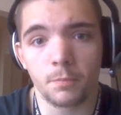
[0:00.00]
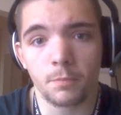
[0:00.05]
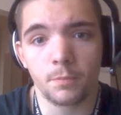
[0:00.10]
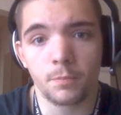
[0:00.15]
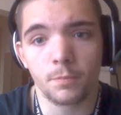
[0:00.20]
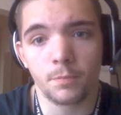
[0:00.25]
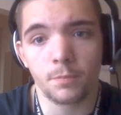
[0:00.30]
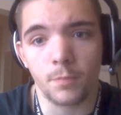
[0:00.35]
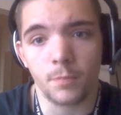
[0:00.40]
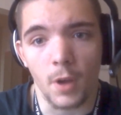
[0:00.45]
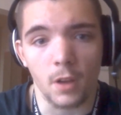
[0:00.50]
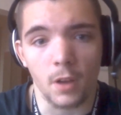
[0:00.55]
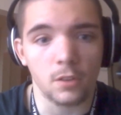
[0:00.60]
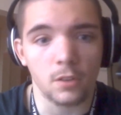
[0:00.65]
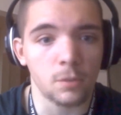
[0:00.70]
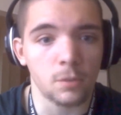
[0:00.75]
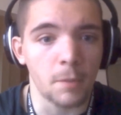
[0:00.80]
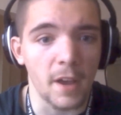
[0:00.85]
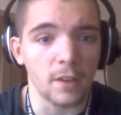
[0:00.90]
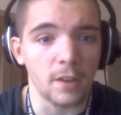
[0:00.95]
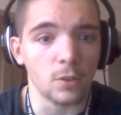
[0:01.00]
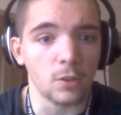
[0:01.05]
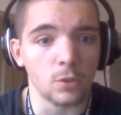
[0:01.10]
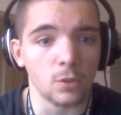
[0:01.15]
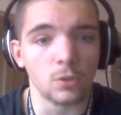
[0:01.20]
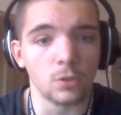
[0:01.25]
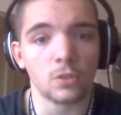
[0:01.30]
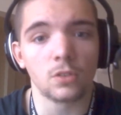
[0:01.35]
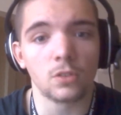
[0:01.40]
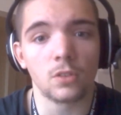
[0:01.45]
boss
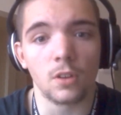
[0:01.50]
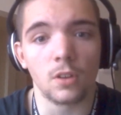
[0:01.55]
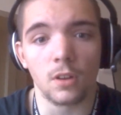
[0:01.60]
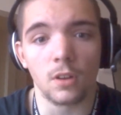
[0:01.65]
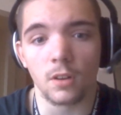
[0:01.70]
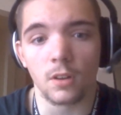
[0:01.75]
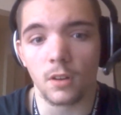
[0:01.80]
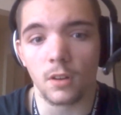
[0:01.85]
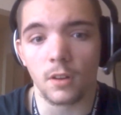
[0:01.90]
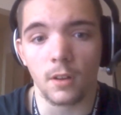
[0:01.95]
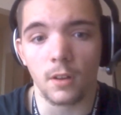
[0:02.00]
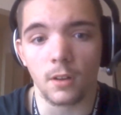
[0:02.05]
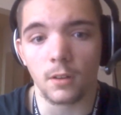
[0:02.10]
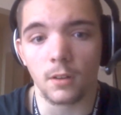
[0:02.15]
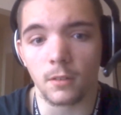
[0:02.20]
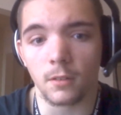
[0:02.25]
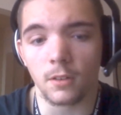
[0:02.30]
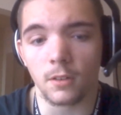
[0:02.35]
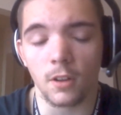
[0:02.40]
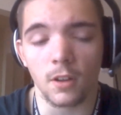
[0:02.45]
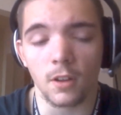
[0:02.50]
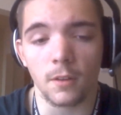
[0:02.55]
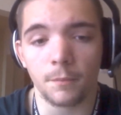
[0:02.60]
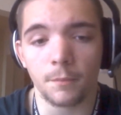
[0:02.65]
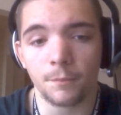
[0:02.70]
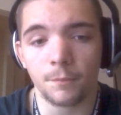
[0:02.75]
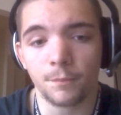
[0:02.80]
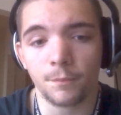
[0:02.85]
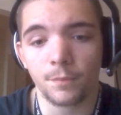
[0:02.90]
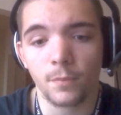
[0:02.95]
battles and
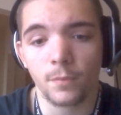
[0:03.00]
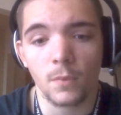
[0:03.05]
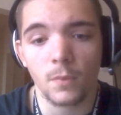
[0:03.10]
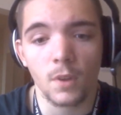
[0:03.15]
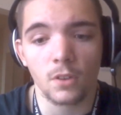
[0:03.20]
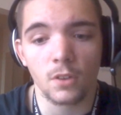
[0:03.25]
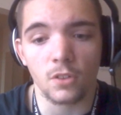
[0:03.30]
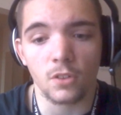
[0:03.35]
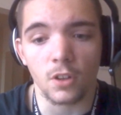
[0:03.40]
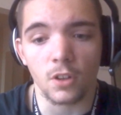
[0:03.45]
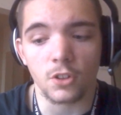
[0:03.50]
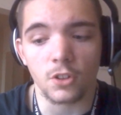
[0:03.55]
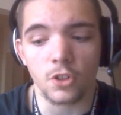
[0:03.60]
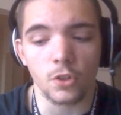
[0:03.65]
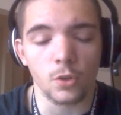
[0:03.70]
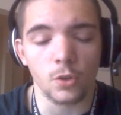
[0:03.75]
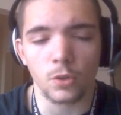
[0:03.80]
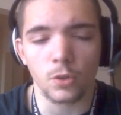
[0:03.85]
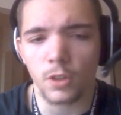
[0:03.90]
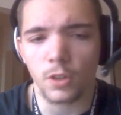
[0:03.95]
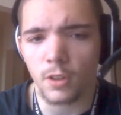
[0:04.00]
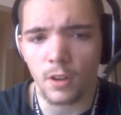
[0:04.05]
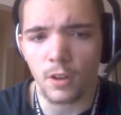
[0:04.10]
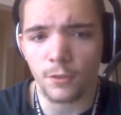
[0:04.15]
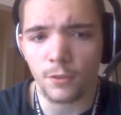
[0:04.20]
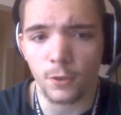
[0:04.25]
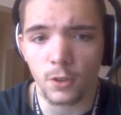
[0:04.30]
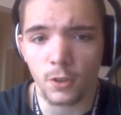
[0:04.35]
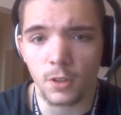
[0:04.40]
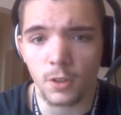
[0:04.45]
such. They're only there
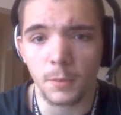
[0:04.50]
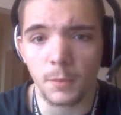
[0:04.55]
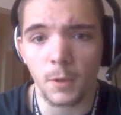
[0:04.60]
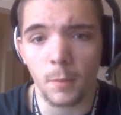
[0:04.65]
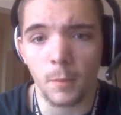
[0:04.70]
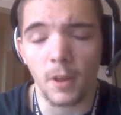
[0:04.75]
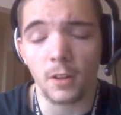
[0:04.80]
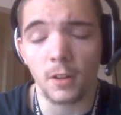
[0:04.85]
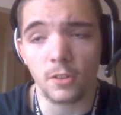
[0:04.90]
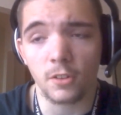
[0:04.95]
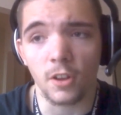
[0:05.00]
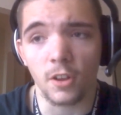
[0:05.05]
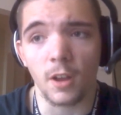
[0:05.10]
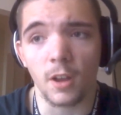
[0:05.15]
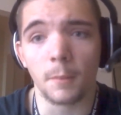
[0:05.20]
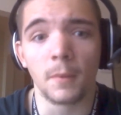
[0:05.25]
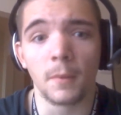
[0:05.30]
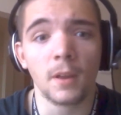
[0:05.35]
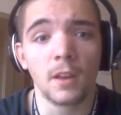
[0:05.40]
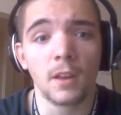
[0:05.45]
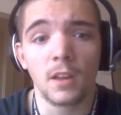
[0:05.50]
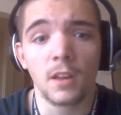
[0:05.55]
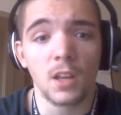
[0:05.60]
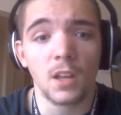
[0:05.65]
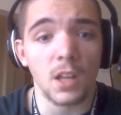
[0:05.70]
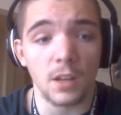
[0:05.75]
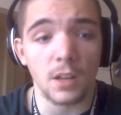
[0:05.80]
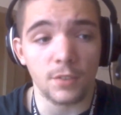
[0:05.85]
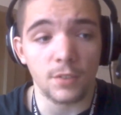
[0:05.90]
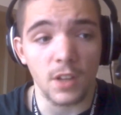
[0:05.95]
for a limited amount of time, and
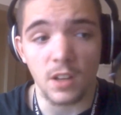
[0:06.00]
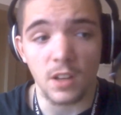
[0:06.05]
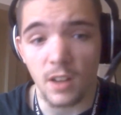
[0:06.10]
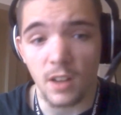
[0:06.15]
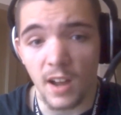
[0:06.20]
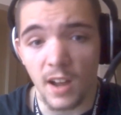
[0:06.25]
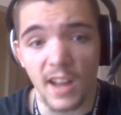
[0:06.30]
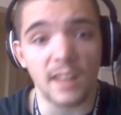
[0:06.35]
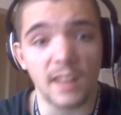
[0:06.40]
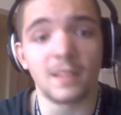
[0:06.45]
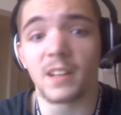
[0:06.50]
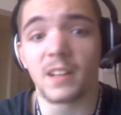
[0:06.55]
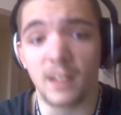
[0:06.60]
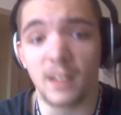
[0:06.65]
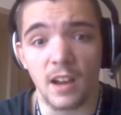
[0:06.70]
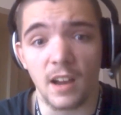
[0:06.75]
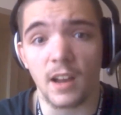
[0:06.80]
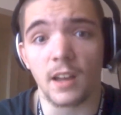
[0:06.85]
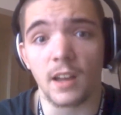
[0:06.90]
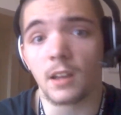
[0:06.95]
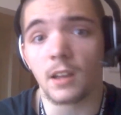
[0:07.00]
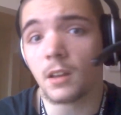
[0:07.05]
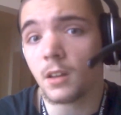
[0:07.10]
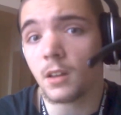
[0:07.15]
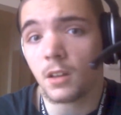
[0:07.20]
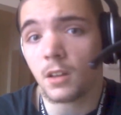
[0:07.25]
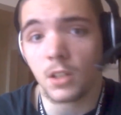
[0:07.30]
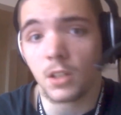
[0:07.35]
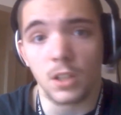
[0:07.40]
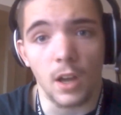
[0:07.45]
if they die, they die.
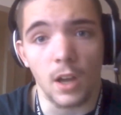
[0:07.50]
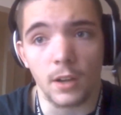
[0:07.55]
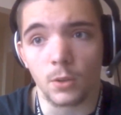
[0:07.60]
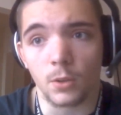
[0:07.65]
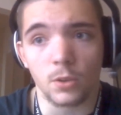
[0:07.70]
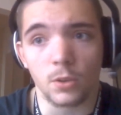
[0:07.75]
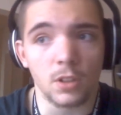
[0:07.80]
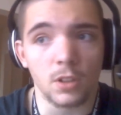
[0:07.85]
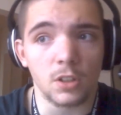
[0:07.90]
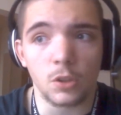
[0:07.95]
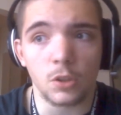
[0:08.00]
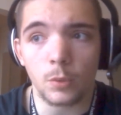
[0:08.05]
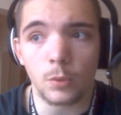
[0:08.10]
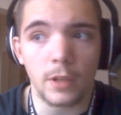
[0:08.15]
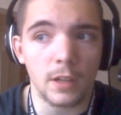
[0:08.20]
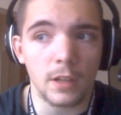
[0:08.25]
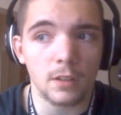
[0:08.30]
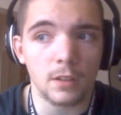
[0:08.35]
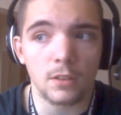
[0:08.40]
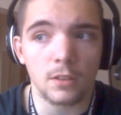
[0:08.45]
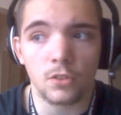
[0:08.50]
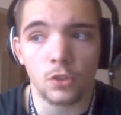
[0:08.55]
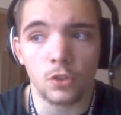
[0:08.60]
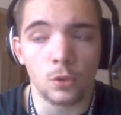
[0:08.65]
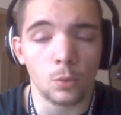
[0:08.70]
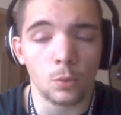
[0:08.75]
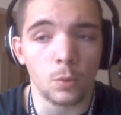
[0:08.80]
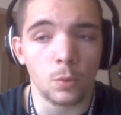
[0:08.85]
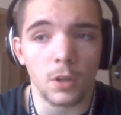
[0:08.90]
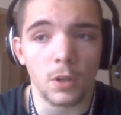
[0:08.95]
Yeah, I don't think you get
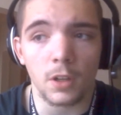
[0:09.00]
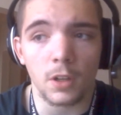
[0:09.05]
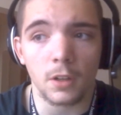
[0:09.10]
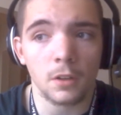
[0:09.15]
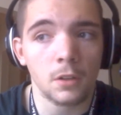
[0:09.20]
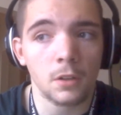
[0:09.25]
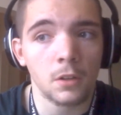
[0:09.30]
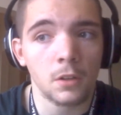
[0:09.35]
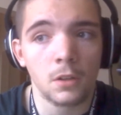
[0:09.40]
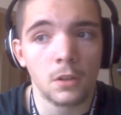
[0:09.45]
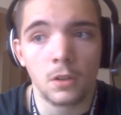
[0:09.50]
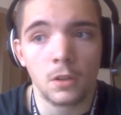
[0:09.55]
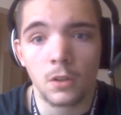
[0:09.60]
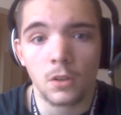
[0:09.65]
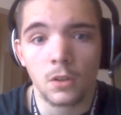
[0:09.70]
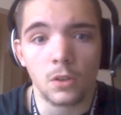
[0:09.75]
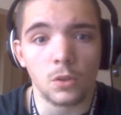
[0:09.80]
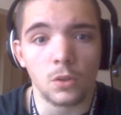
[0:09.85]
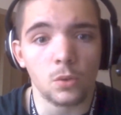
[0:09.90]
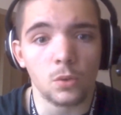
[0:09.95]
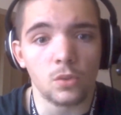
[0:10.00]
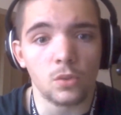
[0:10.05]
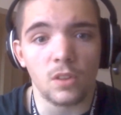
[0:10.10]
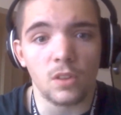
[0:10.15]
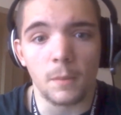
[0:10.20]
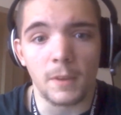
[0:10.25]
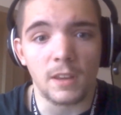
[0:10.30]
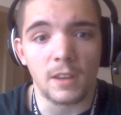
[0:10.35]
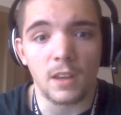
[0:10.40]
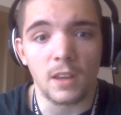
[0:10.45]
to use them
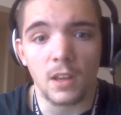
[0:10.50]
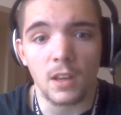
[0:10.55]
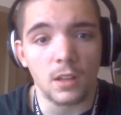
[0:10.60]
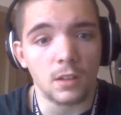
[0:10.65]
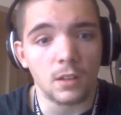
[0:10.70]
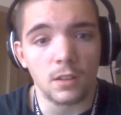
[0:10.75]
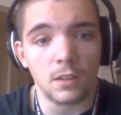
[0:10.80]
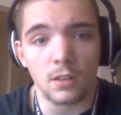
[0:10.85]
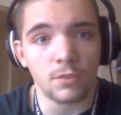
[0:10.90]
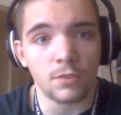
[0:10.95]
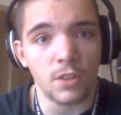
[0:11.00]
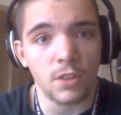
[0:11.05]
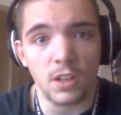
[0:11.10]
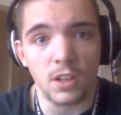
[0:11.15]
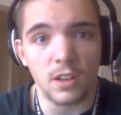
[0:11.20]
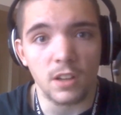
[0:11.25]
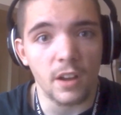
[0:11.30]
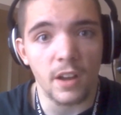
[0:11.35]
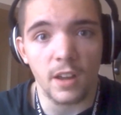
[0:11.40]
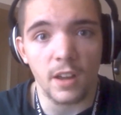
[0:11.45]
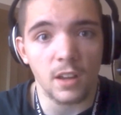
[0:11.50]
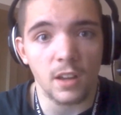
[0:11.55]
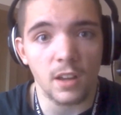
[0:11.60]
again if they die.